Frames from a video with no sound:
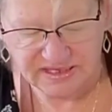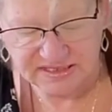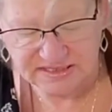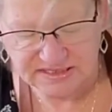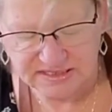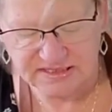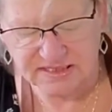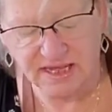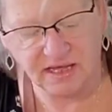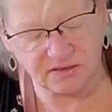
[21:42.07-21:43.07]

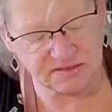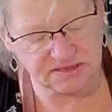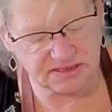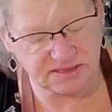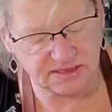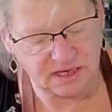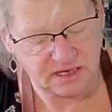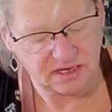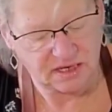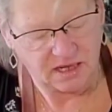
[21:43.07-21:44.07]
E6000
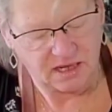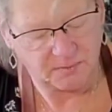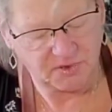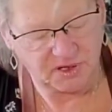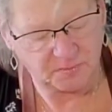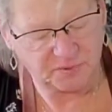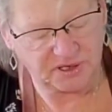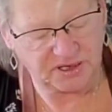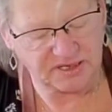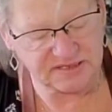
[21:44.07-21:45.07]
I'm going to
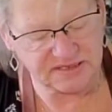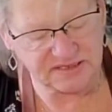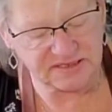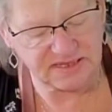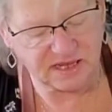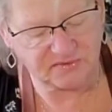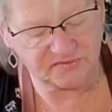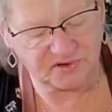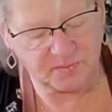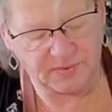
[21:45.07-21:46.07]
put
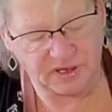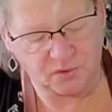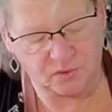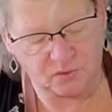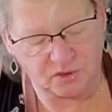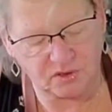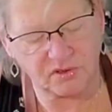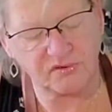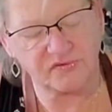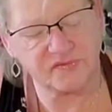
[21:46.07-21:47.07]
E6000 on my
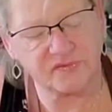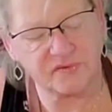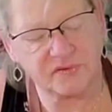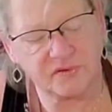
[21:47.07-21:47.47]
corners.